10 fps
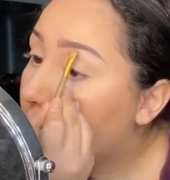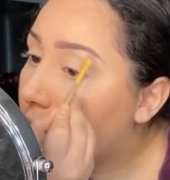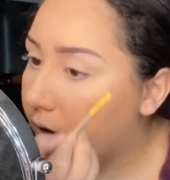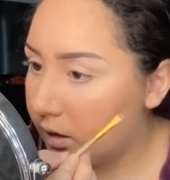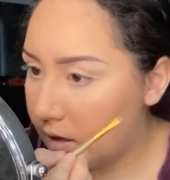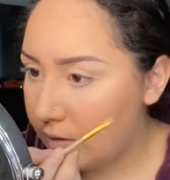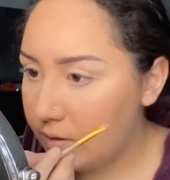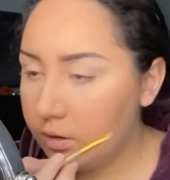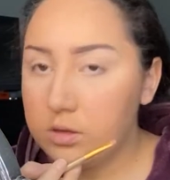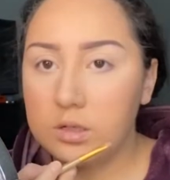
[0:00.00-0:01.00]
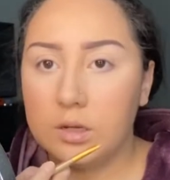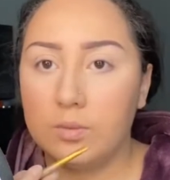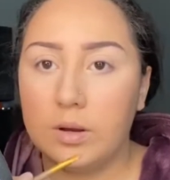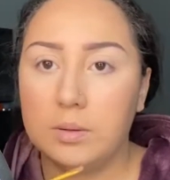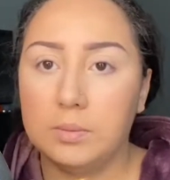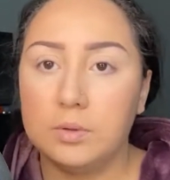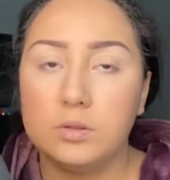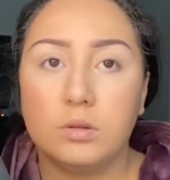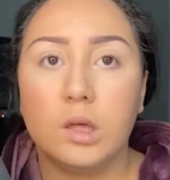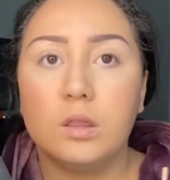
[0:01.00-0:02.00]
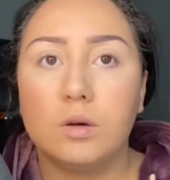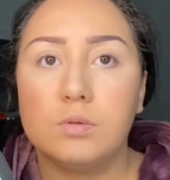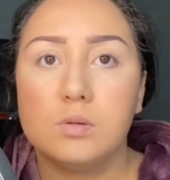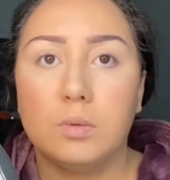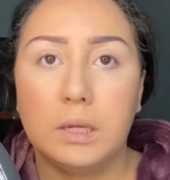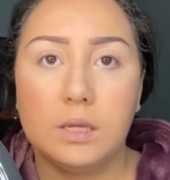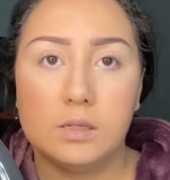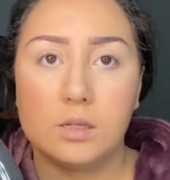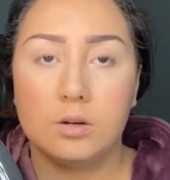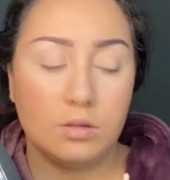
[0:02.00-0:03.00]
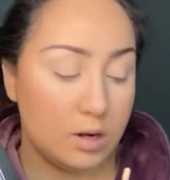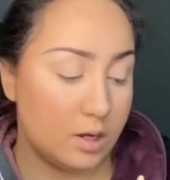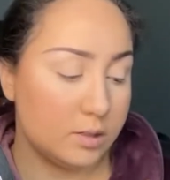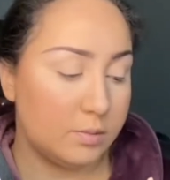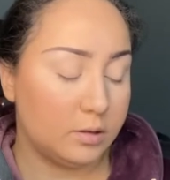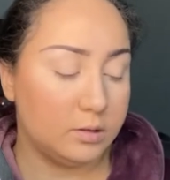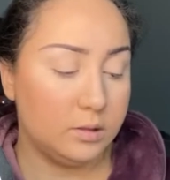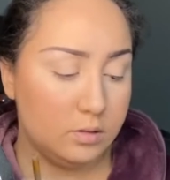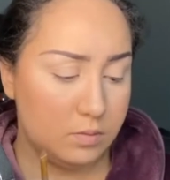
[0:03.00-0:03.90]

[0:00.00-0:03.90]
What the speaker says: I now understand why people do that. That was way easier than I expected.